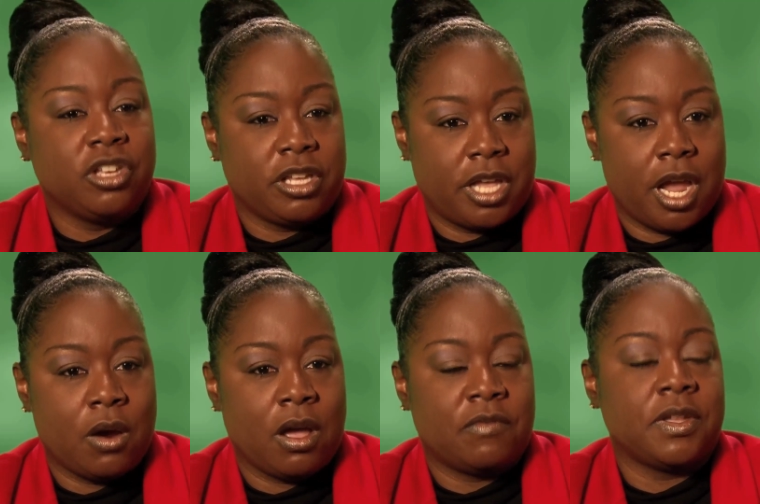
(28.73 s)
took
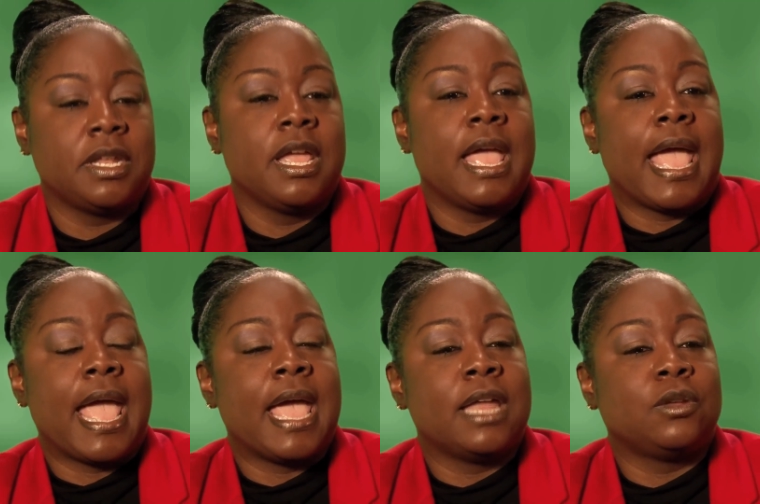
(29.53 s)
care of it.
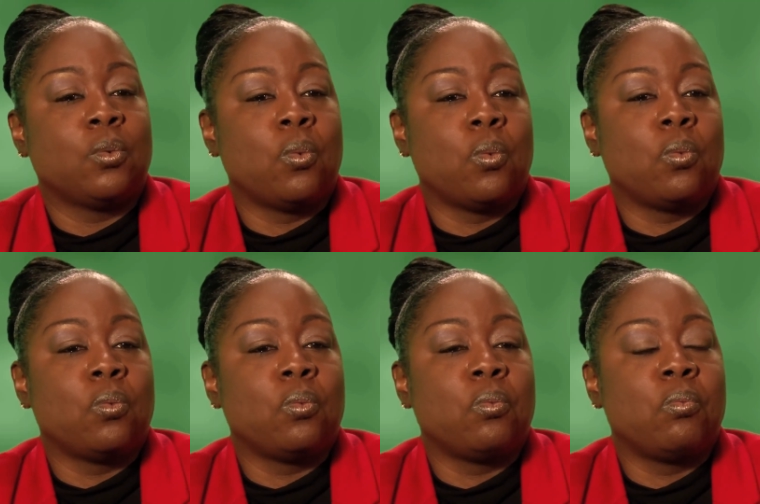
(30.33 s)

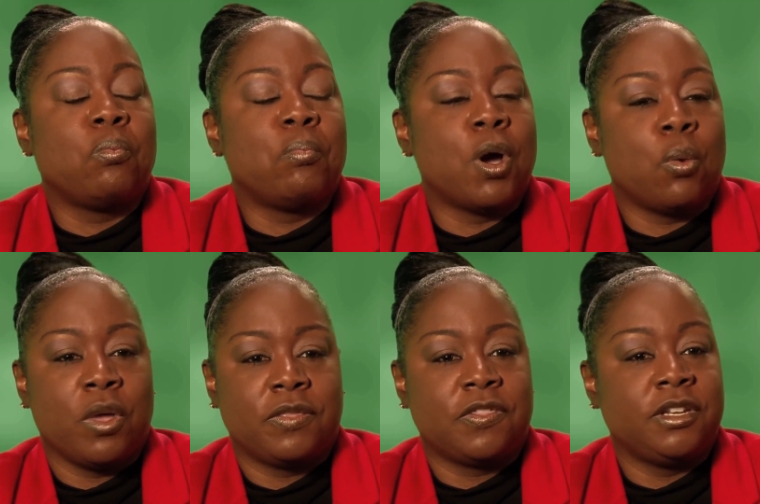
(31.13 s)
And but
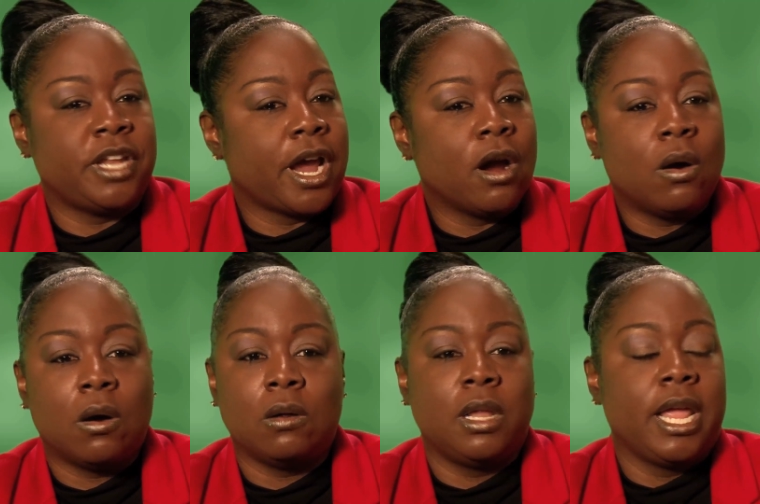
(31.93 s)
with
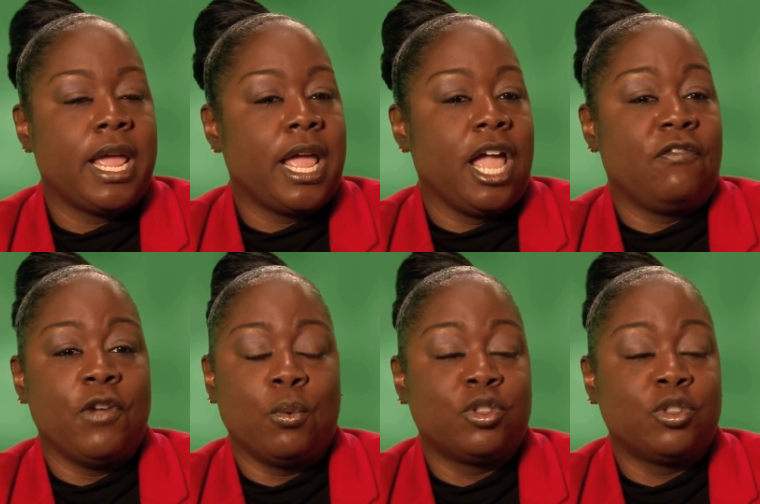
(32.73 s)
Daryl, if it